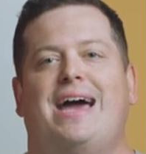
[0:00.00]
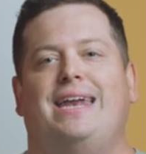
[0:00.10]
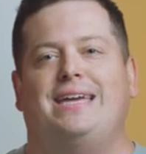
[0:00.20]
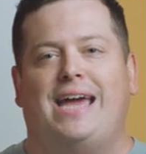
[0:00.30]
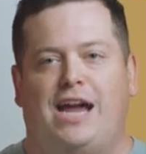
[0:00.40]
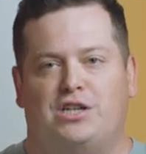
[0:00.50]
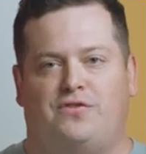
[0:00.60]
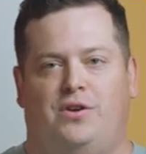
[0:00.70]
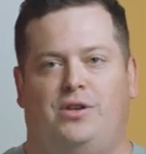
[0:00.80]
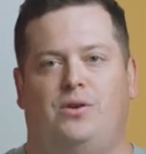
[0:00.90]
and He cares
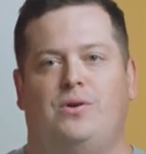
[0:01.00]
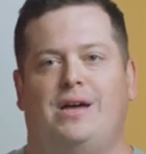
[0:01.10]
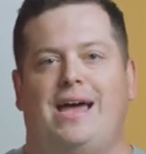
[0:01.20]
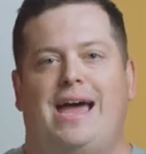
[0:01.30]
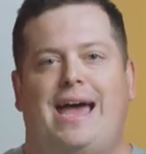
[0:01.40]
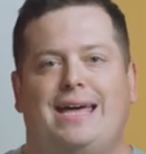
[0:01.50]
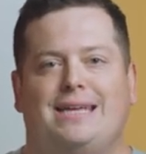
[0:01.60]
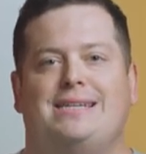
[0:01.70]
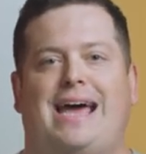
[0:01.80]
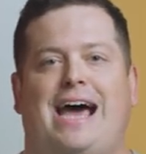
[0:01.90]
for you.
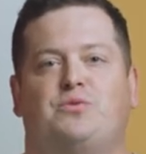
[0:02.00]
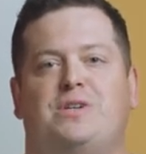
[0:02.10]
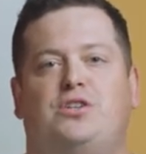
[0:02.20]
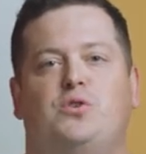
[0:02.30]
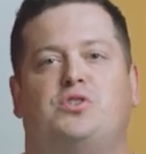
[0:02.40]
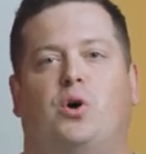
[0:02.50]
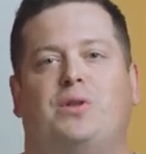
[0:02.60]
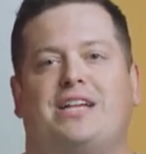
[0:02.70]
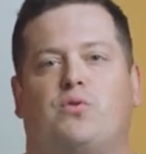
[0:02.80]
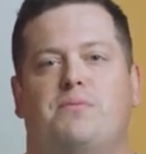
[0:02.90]
And as we do so,
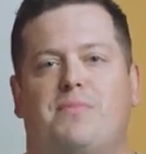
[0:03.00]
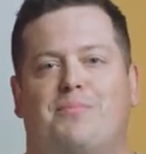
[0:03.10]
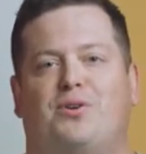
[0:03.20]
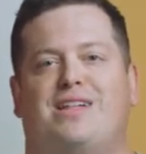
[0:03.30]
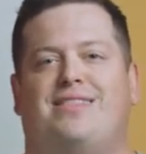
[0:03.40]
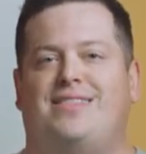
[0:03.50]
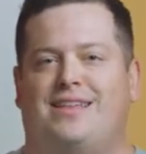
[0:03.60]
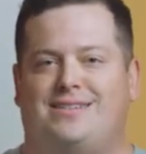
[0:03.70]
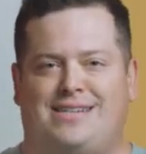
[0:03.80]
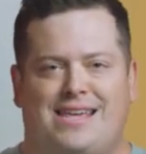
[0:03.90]
let's remember
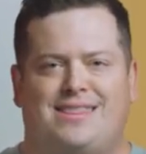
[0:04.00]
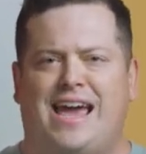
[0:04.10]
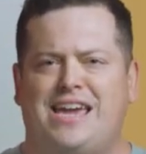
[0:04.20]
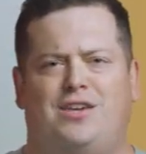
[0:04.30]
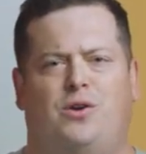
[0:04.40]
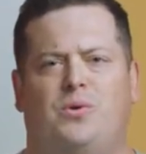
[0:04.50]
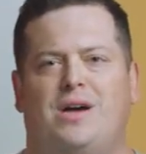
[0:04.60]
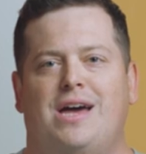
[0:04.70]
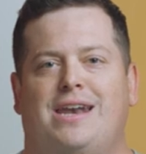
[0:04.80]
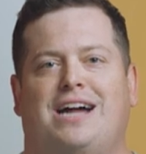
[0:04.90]
to say thank you,
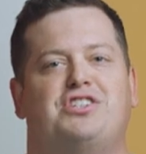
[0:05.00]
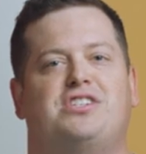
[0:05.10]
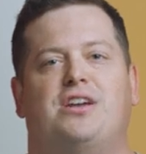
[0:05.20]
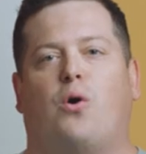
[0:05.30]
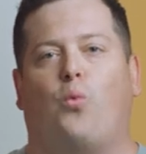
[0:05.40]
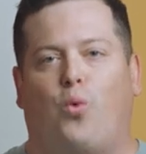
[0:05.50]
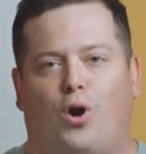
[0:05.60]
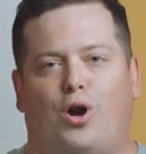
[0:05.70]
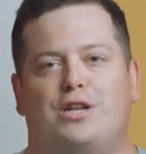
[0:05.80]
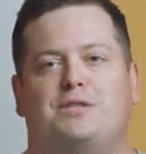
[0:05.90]
not just in our
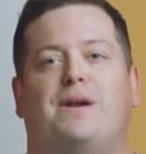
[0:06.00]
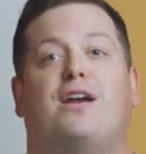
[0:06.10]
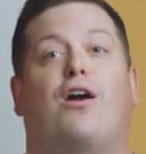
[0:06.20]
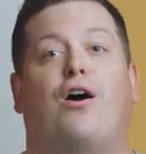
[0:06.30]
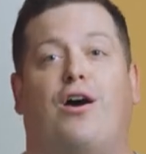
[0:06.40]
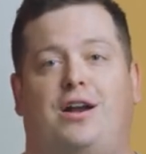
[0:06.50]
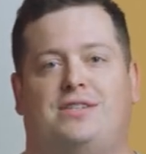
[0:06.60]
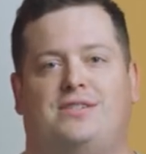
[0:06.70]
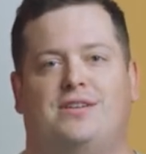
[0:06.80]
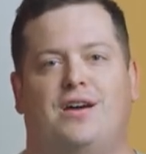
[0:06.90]
words, but in our
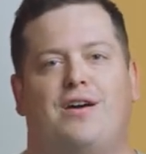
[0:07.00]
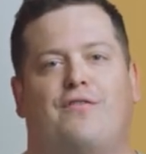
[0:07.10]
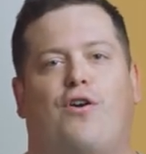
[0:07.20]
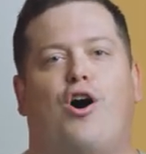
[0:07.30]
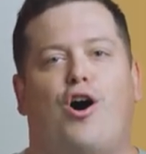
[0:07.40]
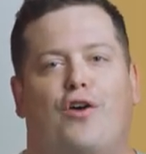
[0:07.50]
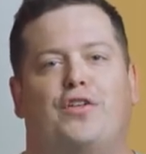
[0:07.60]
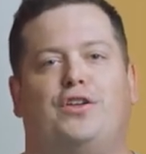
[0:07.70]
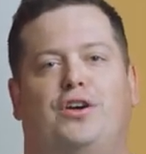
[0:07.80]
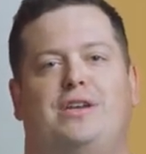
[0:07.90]
hearts, for all
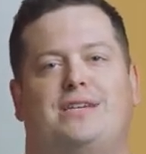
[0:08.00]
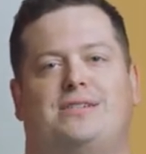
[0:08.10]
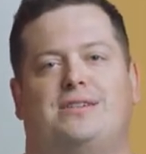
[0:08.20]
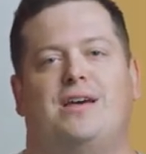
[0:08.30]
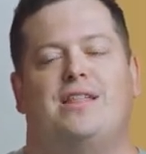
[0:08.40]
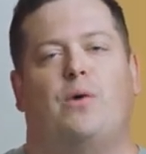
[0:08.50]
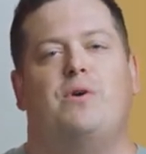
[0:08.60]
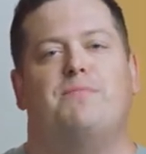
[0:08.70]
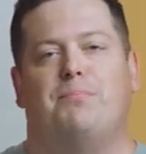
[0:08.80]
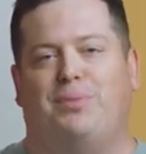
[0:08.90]
the goodness that
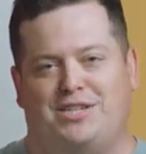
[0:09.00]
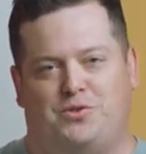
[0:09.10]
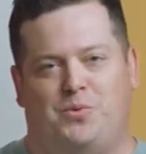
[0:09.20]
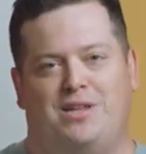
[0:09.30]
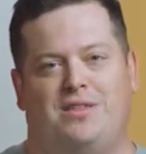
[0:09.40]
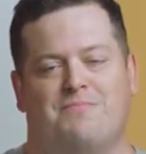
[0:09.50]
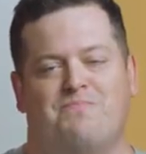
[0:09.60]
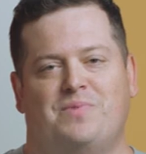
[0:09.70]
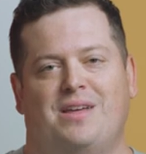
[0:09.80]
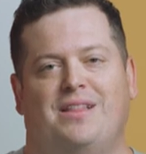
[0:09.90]
we've been blessed with.
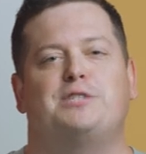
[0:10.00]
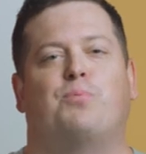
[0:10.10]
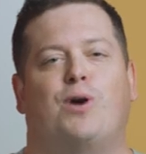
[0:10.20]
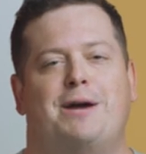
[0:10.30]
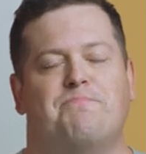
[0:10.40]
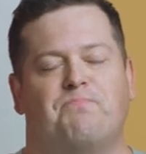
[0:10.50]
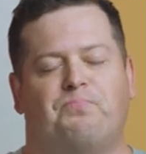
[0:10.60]
Let's pray.